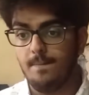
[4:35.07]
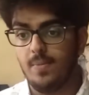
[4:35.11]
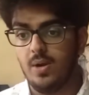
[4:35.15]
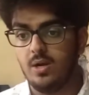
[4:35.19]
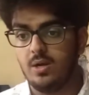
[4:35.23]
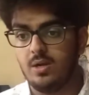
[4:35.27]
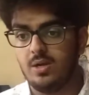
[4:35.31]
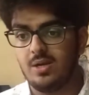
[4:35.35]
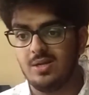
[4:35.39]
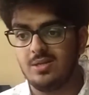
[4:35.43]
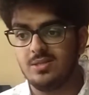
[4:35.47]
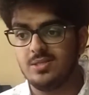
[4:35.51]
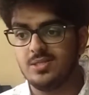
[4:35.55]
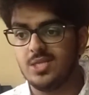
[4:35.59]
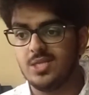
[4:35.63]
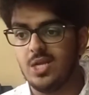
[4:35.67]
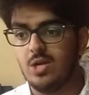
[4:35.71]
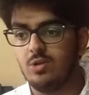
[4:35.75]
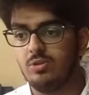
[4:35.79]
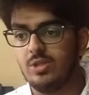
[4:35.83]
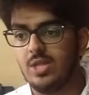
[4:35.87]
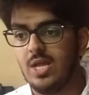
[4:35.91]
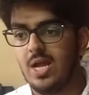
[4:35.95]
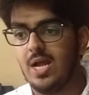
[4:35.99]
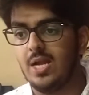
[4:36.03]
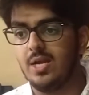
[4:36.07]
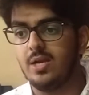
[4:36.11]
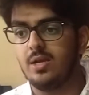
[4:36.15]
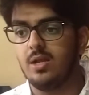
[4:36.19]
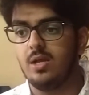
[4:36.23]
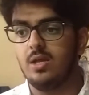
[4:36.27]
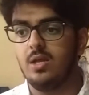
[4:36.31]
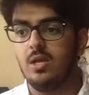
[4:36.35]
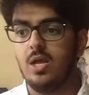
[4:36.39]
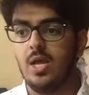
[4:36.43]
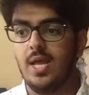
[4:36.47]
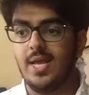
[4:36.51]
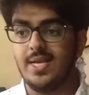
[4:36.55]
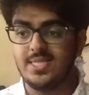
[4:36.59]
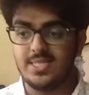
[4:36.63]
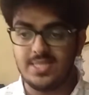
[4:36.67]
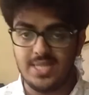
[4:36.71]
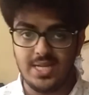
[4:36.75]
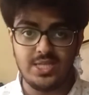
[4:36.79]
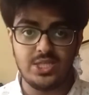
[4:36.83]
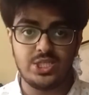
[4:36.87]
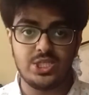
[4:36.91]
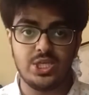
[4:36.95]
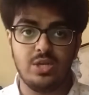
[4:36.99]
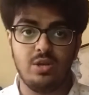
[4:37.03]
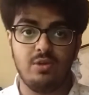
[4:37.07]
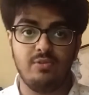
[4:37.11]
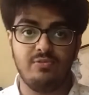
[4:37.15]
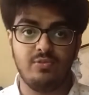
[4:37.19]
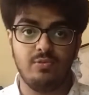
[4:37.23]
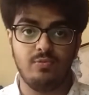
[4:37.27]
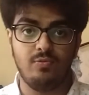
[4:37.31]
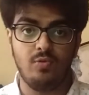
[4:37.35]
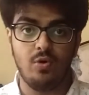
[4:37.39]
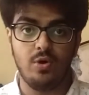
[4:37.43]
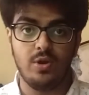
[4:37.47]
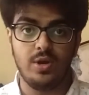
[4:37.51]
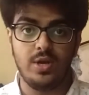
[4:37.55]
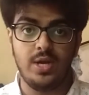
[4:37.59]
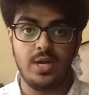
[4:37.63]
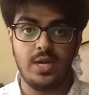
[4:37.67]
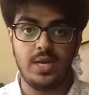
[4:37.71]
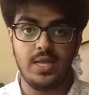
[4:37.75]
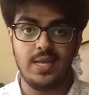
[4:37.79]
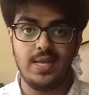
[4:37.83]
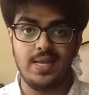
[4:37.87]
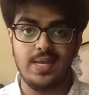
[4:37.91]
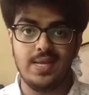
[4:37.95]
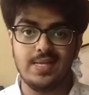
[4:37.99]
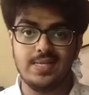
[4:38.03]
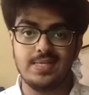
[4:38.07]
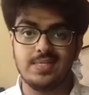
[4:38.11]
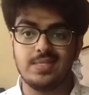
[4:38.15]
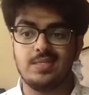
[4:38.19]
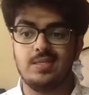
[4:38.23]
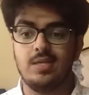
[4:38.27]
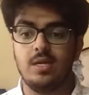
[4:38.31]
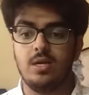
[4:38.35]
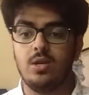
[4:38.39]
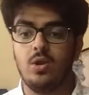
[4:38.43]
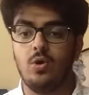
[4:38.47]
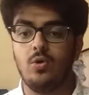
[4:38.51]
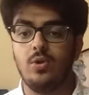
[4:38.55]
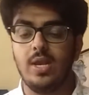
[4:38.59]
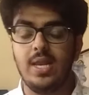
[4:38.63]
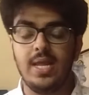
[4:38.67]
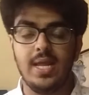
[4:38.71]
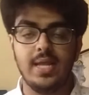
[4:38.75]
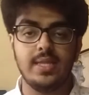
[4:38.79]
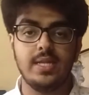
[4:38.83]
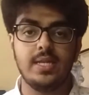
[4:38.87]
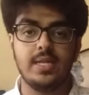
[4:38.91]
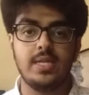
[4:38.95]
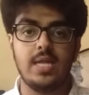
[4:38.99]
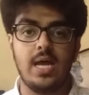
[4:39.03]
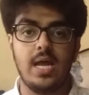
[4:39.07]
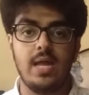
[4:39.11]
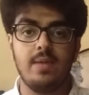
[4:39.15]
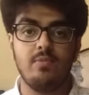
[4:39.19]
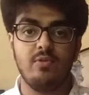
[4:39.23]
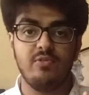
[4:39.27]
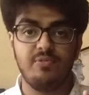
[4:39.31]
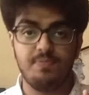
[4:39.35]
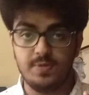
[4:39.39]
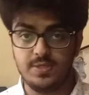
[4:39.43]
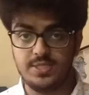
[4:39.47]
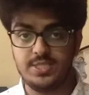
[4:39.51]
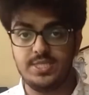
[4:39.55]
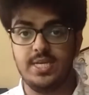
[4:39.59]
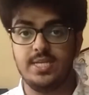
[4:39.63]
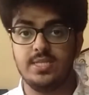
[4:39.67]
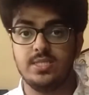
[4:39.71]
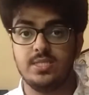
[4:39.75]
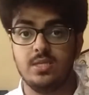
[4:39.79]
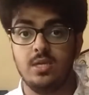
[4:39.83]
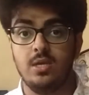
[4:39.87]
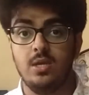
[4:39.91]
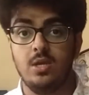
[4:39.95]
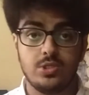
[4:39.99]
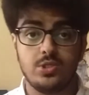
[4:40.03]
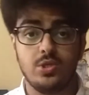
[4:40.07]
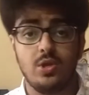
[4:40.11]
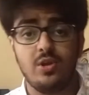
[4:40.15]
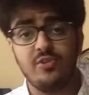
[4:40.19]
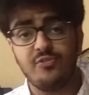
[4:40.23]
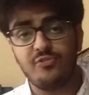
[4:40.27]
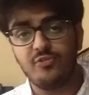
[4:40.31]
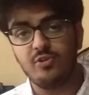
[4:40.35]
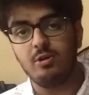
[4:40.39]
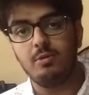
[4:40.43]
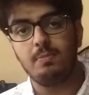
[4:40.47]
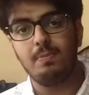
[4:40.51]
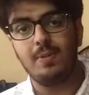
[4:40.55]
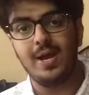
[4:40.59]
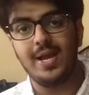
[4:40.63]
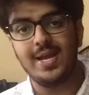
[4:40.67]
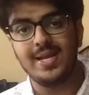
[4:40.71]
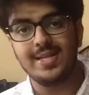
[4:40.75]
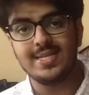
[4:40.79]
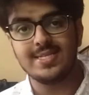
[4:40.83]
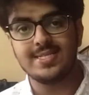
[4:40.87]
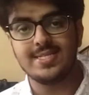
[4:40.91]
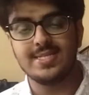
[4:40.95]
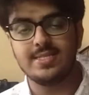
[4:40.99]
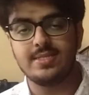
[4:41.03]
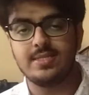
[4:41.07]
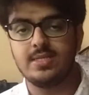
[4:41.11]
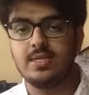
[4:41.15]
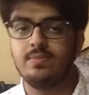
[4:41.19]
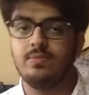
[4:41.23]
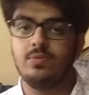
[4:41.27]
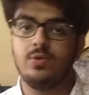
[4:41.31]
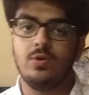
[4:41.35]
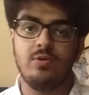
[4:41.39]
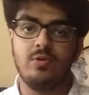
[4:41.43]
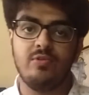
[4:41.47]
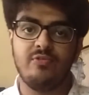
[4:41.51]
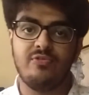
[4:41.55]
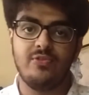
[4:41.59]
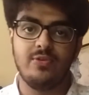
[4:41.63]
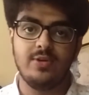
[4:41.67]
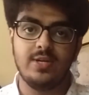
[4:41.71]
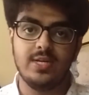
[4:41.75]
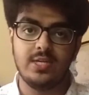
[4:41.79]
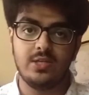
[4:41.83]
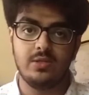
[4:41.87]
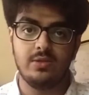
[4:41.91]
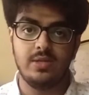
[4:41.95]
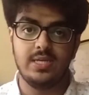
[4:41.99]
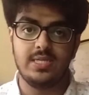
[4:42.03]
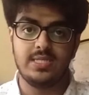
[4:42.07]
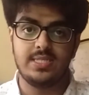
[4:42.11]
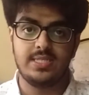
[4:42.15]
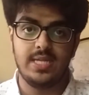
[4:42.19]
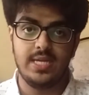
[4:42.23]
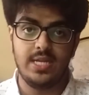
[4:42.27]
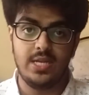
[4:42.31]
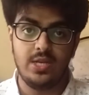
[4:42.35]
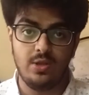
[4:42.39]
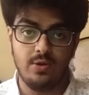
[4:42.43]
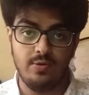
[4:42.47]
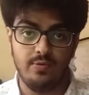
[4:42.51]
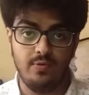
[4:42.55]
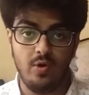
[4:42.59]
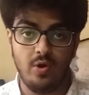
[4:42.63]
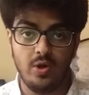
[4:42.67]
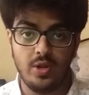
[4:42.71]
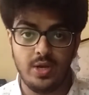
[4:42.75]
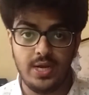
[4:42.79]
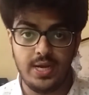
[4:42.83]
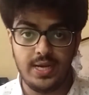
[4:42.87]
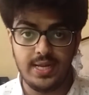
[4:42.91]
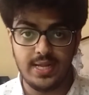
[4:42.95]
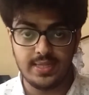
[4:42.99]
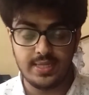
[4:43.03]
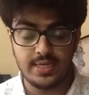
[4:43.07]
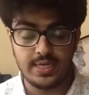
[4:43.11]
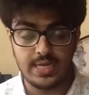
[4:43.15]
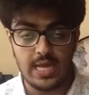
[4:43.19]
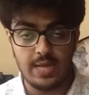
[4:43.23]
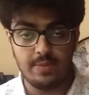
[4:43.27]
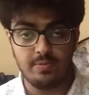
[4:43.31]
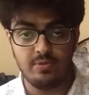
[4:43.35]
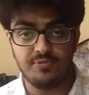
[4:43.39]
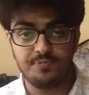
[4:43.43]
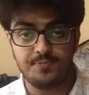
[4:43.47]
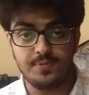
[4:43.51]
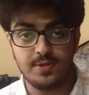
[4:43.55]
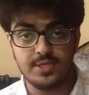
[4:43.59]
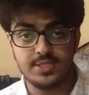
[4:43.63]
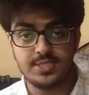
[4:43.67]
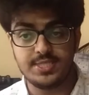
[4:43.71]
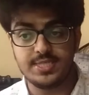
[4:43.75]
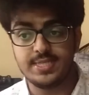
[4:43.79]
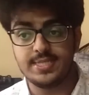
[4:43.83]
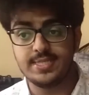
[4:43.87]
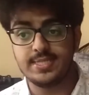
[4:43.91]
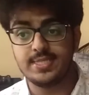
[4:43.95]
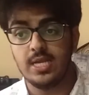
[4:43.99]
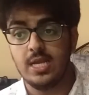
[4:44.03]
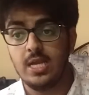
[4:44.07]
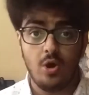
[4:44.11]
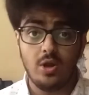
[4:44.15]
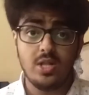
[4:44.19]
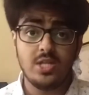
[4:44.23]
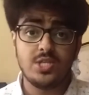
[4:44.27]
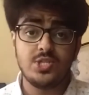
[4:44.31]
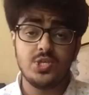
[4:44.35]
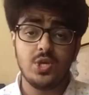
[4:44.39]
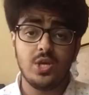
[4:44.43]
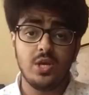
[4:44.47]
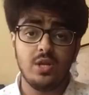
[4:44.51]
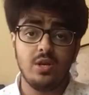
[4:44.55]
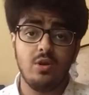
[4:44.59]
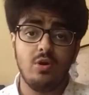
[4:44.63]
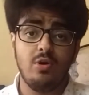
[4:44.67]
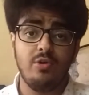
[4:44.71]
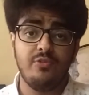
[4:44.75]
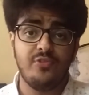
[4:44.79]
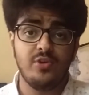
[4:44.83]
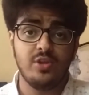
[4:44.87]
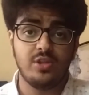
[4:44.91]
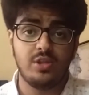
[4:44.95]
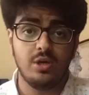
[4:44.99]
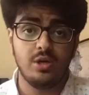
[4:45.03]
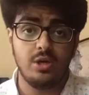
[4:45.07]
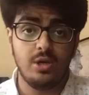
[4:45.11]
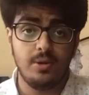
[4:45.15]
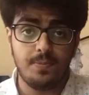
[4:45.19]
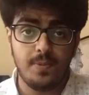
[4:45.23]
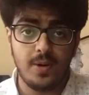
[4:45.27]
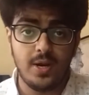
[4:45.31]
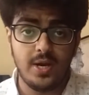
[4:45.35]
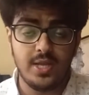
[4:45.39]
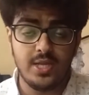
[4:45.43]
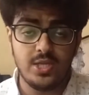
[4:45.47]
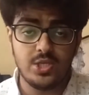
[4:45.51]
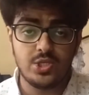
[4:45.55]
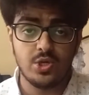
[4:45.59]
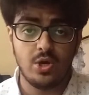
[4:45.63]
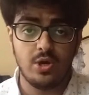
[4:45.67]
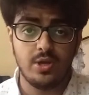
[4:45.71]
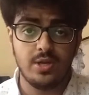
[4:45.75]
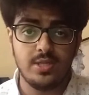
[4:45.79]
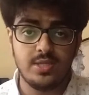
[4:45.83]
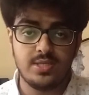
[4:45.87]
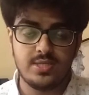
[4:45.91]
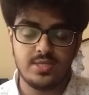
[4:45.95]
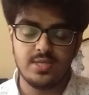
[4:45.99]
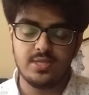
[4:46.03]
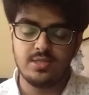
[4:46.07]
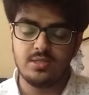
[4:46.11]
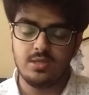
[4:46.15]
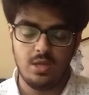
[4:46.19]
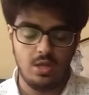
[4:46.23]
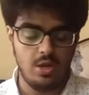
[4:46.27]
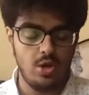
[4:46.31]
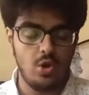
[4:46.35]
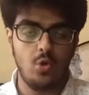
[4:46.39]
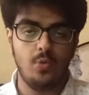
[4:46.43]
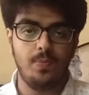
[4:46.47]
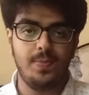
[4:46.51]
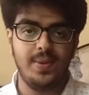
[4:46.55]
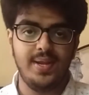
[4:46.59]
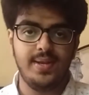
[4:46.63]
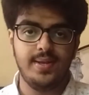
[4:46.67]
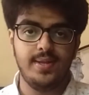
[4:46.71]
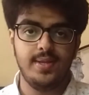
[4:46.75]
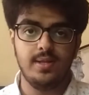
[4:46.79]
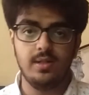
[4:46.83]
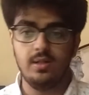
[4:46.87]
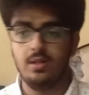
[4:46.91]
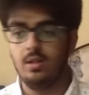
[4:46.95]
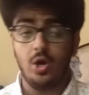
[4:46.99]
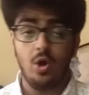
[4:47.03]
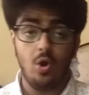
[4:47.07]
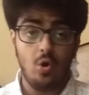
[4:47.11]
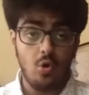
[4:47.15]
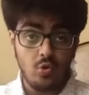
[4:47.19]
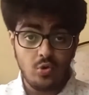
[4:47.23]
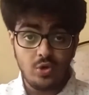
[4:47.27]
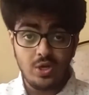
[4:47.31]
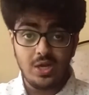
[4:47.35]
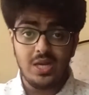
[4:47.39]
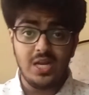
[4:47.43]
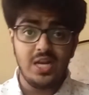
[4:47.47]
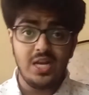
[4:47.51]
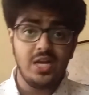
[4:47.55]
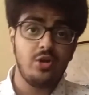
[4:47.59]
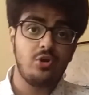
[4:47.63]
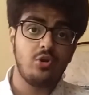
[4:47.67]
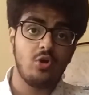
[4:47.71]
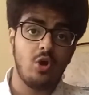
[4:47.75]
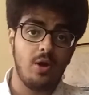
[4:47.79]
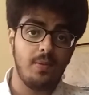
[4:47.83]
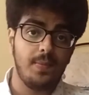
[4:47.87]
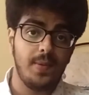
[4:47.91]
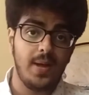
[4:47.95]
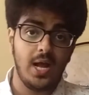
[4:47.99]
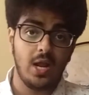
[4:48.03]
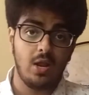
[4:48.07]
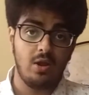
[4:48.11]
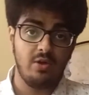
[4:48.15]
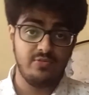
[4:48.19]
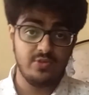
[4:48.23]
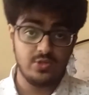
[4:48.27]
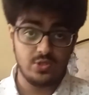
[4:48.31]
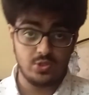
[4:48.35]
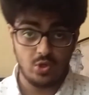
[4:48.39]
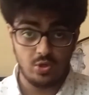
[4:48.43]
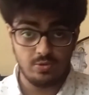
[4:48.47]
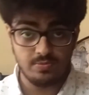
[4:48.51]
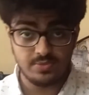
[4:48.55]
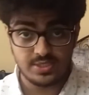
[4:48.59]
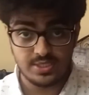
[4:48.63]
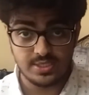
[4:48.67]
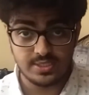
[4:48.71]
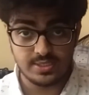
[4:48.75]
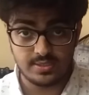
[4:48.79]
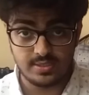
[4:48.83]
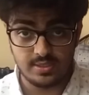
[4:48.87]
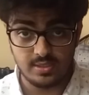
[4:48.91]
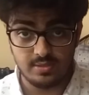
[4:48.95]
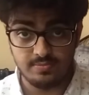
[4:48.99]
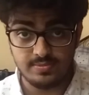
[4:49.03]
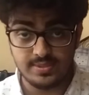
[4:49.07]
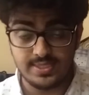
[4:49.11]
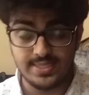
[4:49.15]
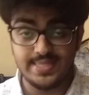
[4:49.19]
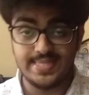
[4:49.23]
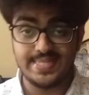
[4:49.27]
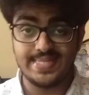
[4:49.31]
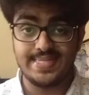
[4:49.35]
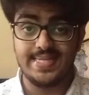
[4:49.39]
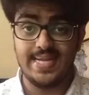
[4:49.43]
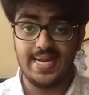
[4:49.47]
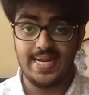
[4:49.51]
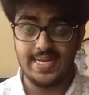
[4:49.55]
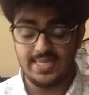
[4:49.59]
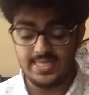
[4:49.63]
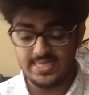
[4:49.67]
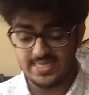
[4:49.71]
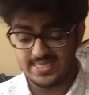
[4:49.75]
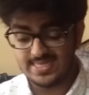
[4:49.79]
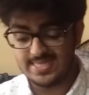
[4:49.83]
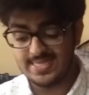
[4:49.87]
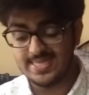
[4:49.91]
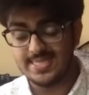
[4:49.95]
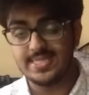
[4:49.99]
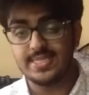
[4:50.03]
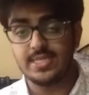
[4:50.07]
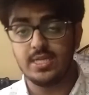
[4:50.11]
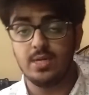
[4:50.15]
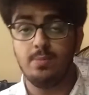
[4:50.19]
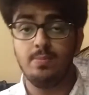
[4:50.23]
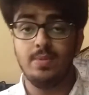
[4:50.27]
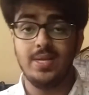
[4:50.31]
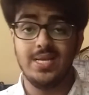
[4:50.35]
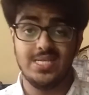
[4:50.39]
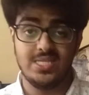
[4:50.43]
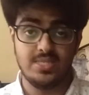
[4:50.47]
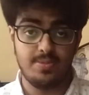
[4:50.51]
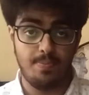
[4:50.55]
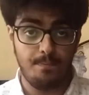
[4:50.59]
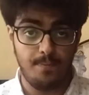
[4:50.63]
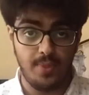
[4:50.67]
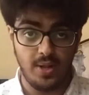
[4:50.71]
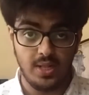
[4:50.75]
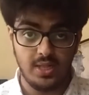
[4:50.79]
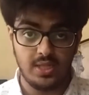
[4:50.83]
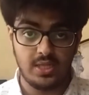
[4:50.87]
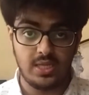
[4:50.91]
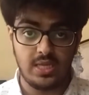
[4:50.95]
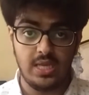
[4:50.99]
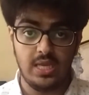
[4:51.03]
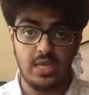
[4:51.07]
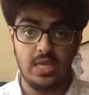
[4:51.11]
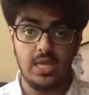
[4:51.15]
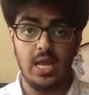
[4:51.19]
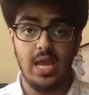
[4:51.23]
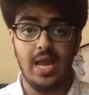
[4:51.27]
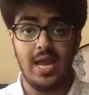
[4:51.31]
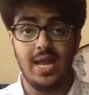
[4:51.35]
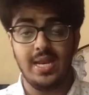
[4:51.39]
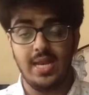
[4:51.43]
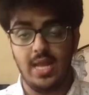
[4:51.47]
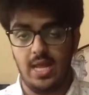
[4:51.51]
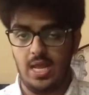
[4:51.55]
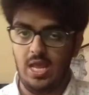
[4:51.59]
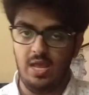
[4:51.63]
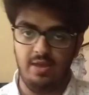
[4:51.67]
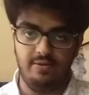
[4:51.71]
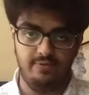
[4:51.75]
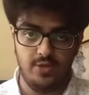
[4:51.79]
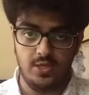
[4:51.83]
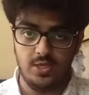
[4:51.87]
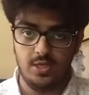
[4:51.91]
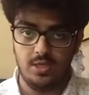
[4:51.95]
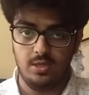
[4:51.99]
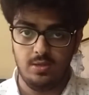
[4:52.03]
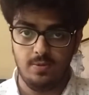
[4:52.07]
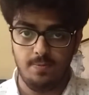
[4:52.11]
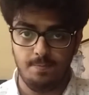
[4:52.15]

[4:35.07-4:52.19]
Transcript: but turns out that extension of the warranty is done only at the time of purchase. So if you're buying the system, don't forget to extend your warranty at the time of purchase, or else you can go for third-party insurances, no big deal. The only drawback of Azom systems is that the system is bulky and heavy.